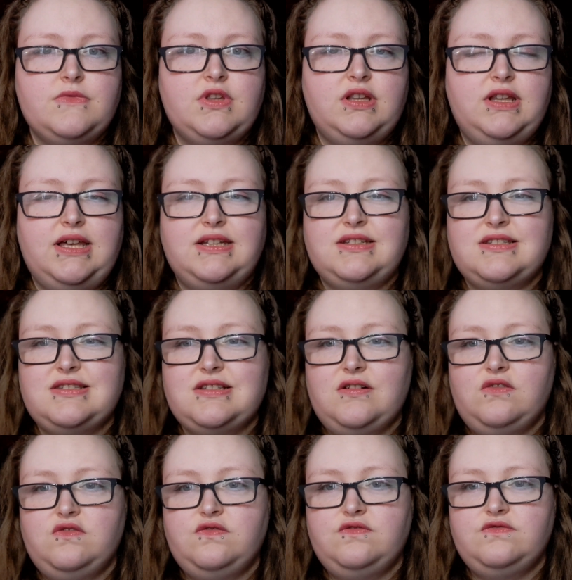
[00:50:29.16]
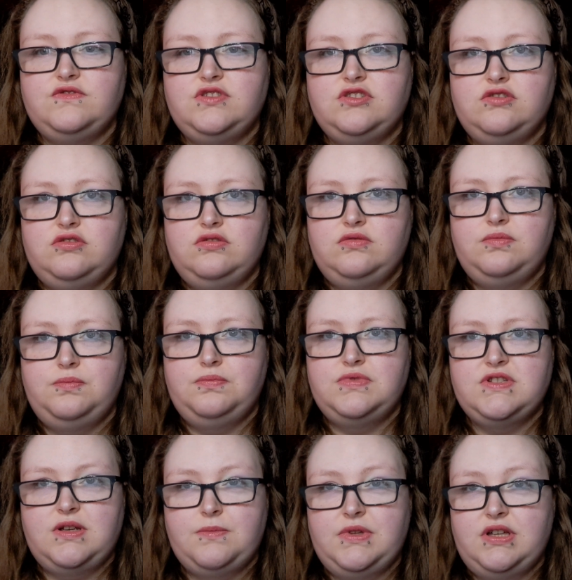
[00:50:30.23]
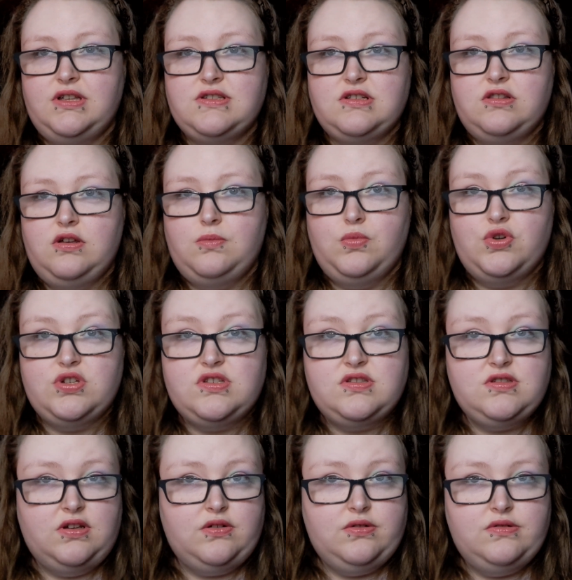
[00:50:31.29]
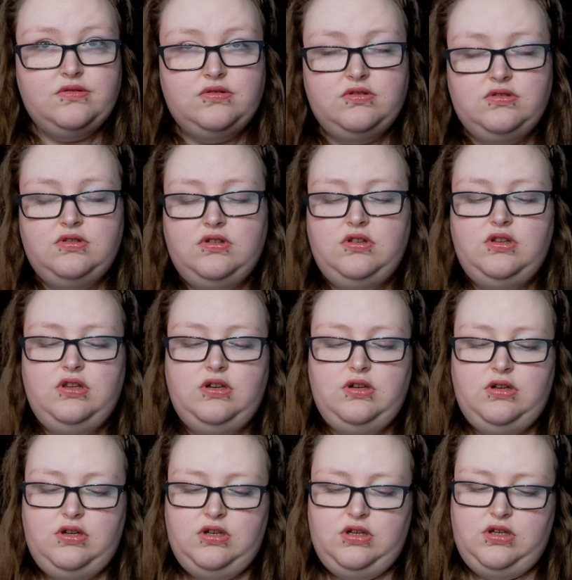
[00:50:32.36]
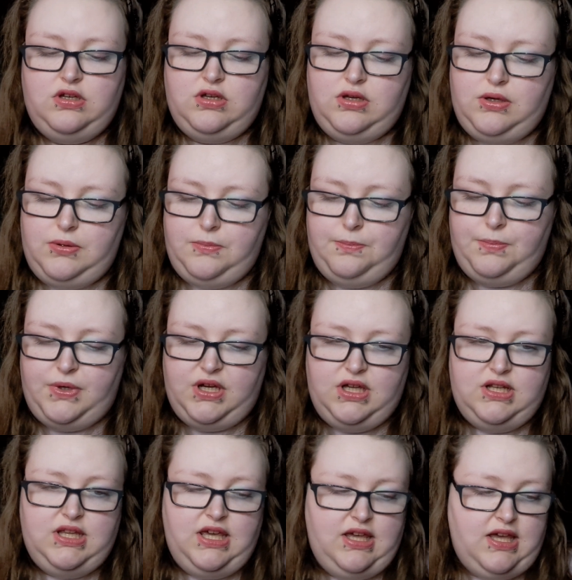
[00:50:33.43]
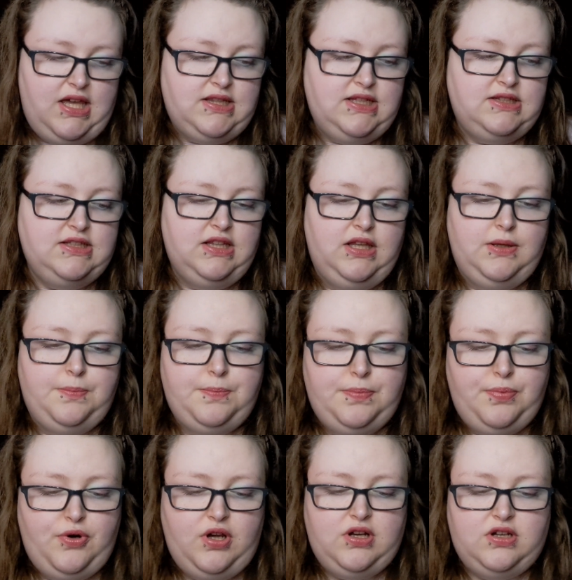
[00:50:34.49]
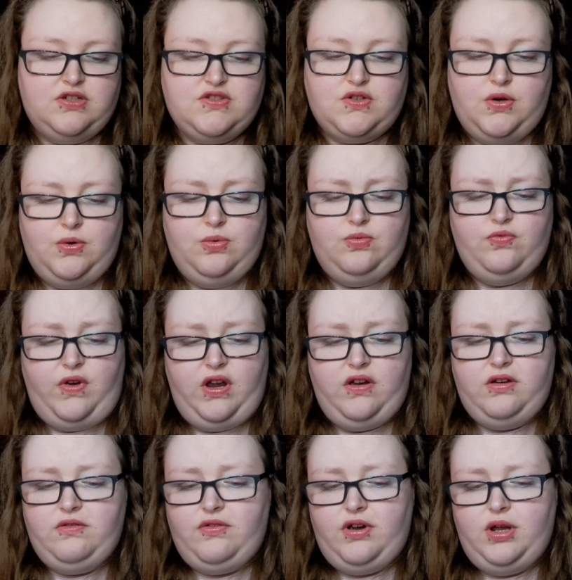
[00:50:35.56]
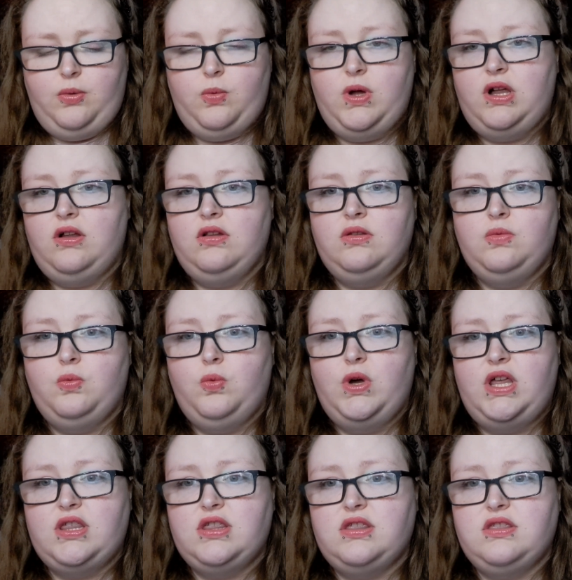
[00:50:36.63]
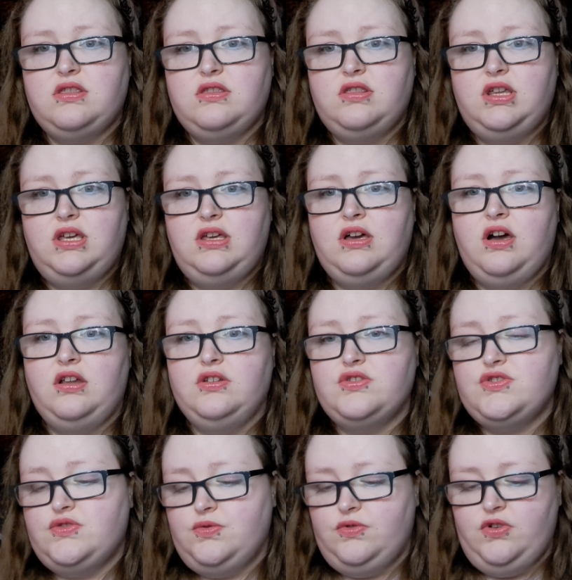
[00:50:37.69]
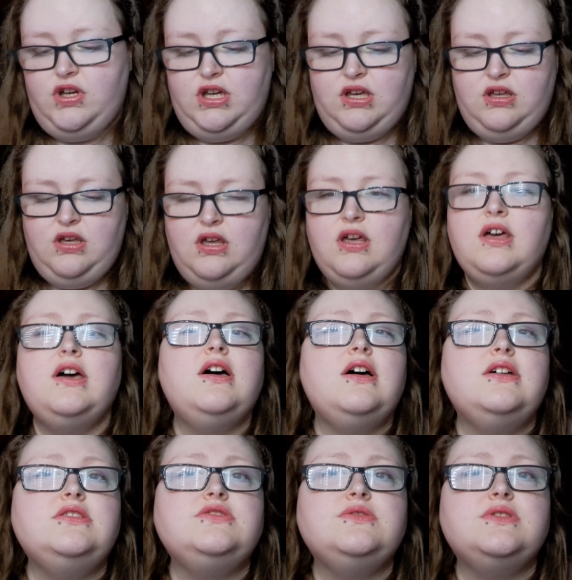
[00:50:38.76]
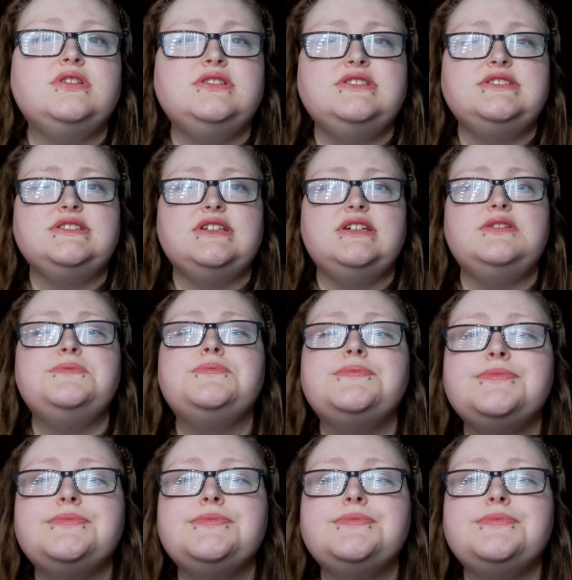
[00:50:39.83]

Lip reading: lend itself to something that's a lot more subtle. But yeah, and then the lip products go very, very well with the color story, as you can see.